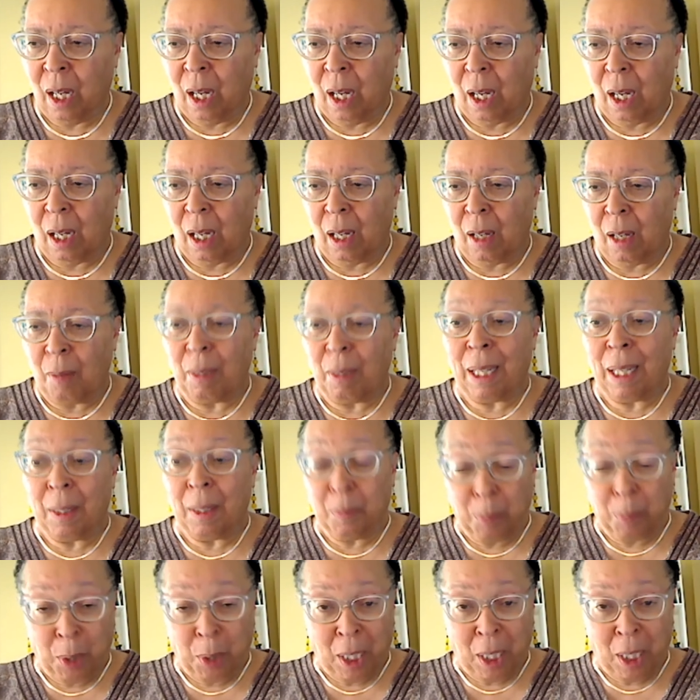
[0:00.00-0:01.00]
um,
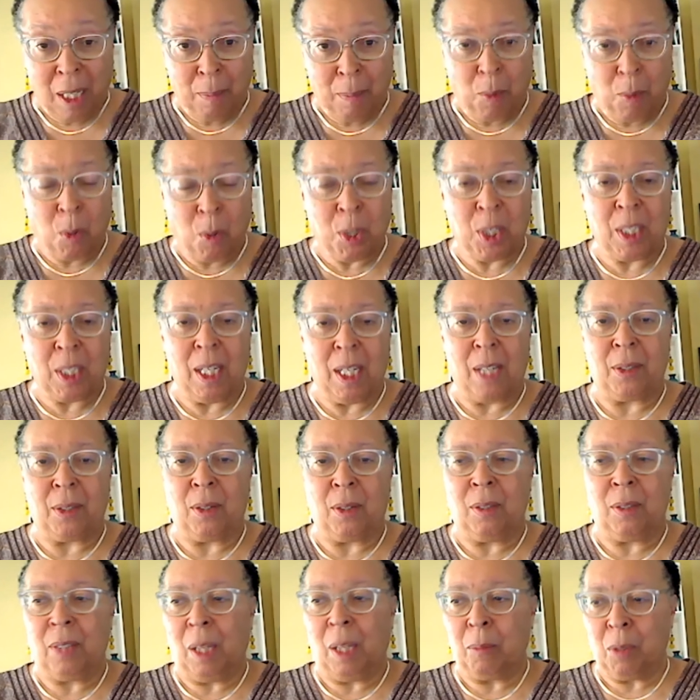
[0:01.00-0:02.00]
and putting a board
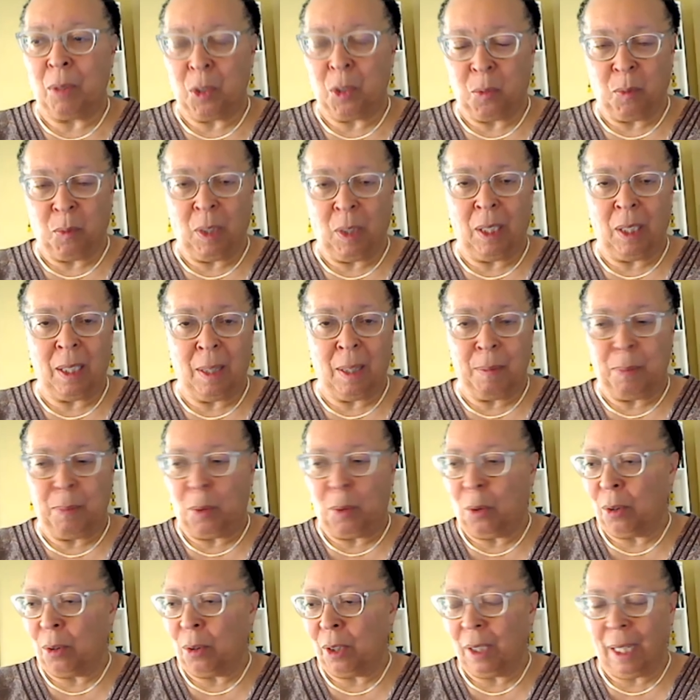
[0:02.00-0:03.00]
together that was really a
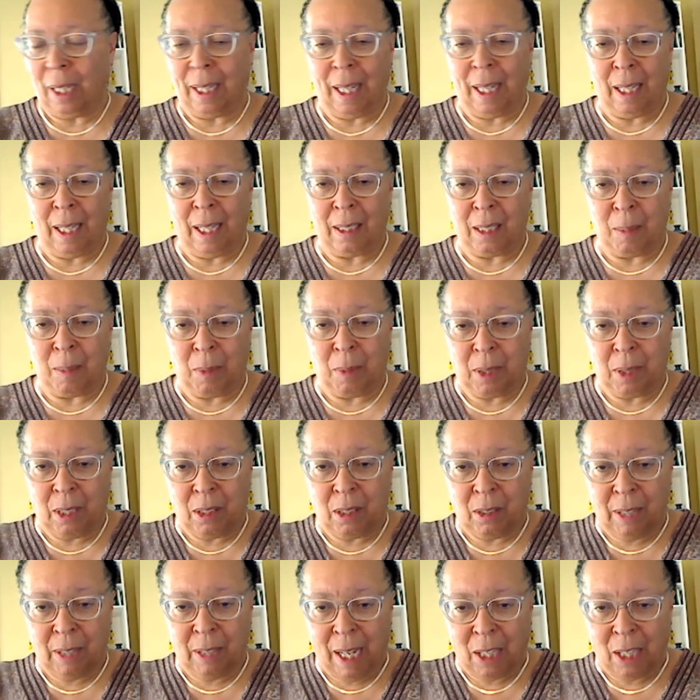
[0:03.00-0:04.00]
board that had some of
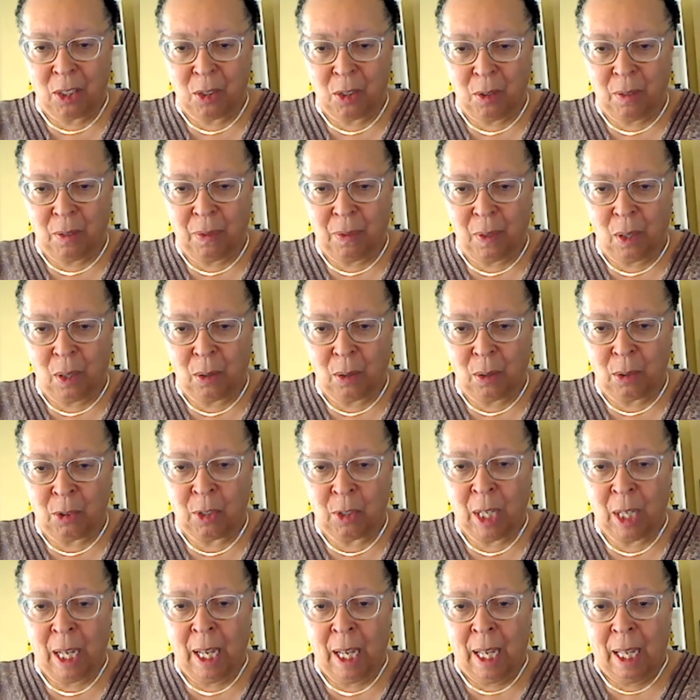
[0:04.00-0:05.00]
these national folks
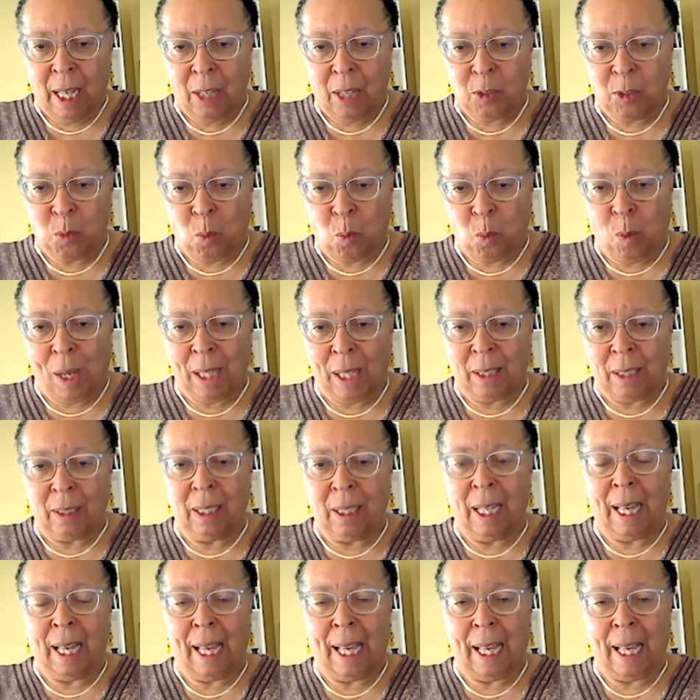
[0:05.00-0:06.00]
as
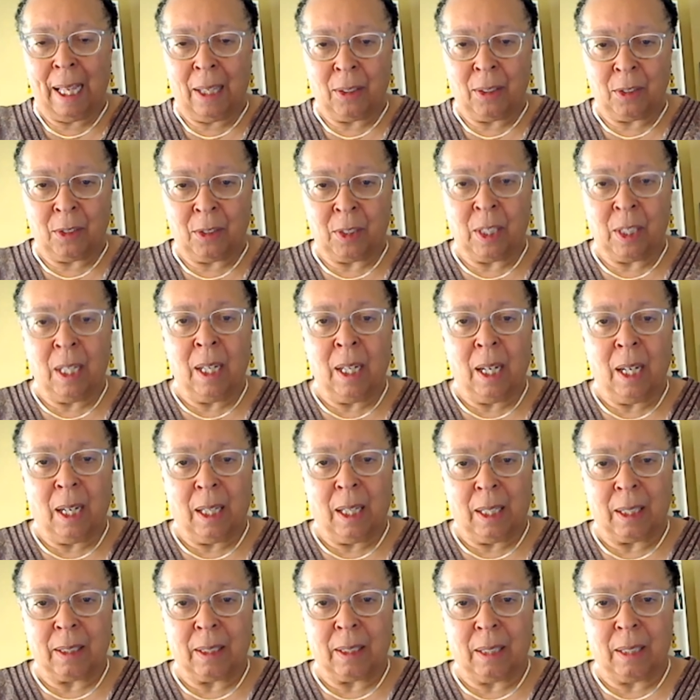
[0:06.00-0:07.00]
well as
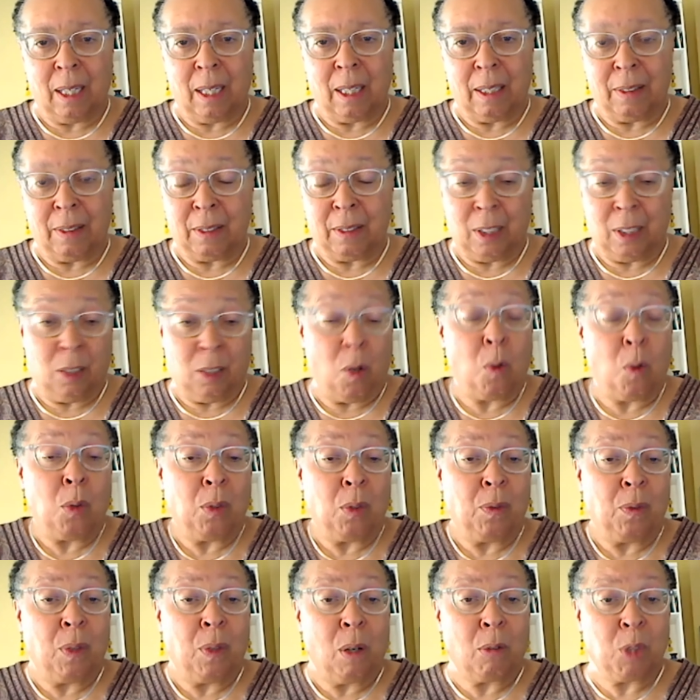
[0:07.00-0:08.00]
uh, uh,
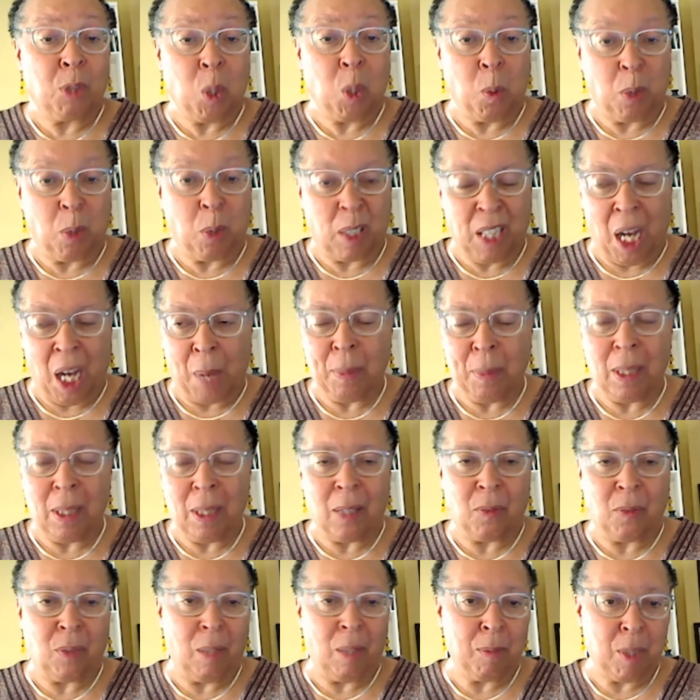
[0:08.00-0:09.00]
local folks who were coming
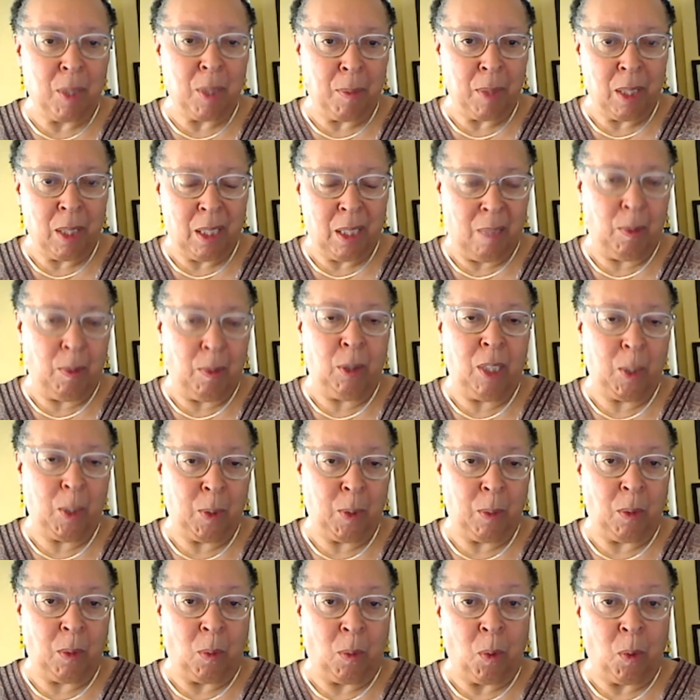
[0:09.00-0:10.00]
from some of the communities we
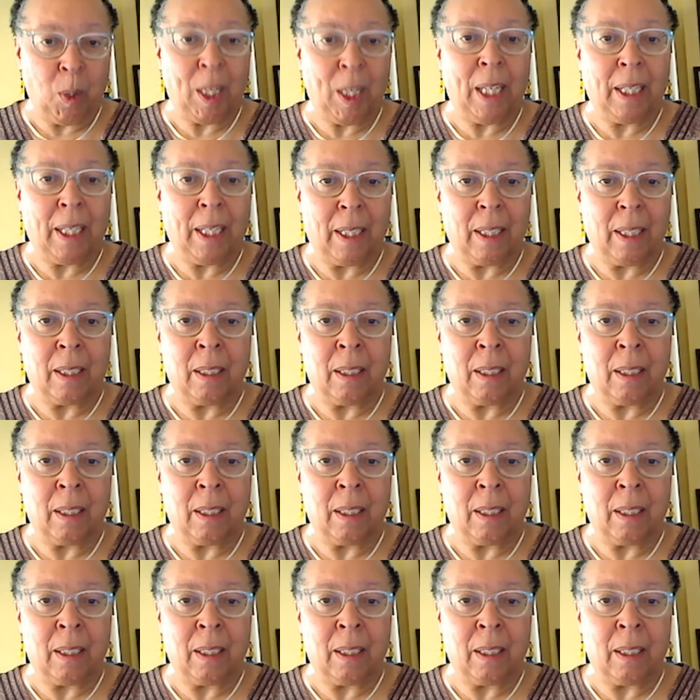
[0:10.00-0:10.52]
were working in